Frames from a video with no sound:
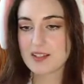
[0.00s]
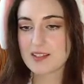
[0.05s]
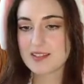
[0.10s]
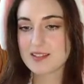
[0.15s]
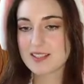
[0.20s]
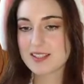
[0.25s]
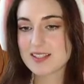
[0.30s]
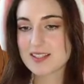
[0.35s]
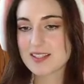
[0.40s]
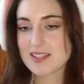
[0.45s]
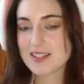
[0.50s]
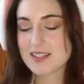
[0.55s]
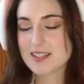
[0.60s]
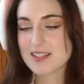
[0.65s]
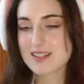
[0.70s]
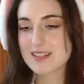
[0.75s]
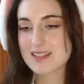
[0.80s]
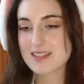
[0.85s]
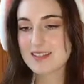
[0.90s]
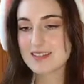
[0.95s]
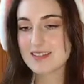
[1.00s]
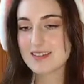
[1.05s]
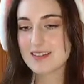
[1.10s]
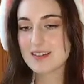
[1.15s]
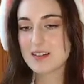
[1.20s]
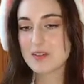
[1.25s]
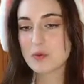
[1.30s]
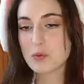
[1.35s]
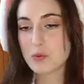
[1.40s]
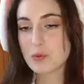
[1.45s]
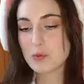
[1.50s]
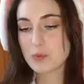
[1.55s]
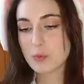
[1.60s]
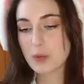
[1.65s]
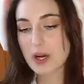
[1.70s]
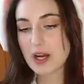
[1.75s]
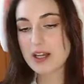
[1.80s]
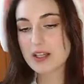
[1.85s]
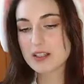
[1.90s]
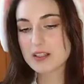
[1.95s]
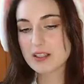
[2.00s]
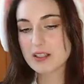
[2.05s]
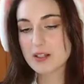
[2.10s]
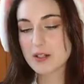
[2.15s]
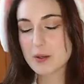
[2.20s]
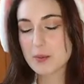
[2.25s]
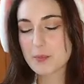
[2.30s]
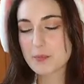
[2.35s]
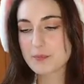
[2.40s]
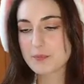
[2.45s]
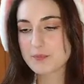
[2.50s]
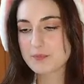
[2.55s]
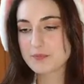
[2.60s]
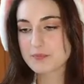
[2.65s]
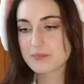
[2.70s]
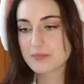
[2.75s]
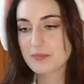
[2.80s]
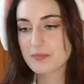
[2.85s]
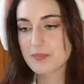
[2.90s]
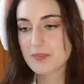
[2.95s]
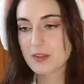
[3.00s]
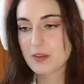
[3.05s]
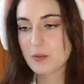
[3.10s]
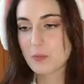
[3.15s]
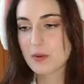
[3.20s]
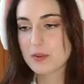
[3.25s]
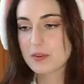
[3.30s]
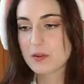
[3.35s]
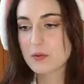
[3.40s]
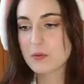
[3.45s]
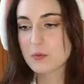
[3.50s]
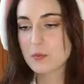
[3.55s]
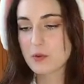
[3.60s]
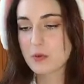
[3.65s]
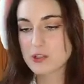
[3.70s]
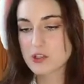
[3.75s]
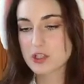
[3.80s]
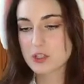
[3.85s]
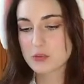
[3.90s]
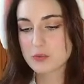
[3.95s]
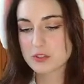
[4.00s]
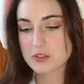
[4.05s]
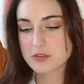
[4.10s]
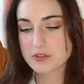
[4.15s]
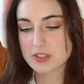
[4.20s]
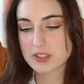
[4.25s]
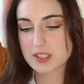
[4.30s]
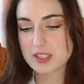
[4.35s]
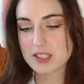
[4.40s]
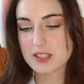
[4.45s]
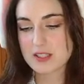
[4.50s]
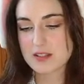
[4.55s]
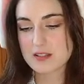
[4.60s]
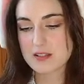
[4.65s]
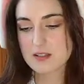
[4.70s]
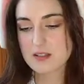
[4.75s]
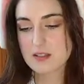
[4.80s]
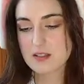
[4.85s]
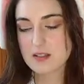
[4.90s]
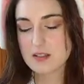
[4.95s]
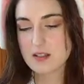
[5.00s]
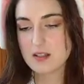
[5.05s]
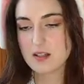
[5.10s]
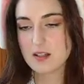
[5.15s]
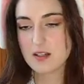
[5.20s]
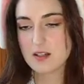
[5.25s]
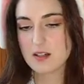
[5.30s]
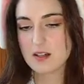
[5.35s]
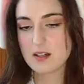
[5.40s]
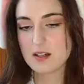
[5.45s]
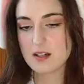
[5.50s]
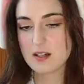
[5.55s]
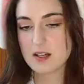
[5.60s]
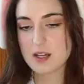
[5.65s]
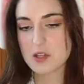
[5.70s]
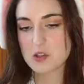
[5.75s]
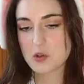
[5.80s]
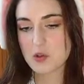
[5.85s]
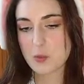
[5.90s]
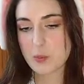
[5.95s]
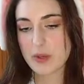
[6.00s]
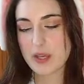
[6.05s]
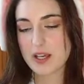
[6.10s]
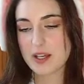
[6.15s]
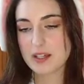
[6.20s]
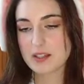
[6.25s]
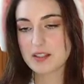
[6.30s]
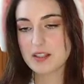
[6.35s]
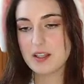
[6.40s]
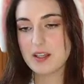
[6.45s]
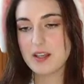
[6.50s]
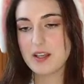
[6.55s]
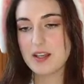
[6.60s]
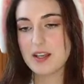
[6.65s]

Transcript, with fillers: this is while um when the one shot was released uh in Japan,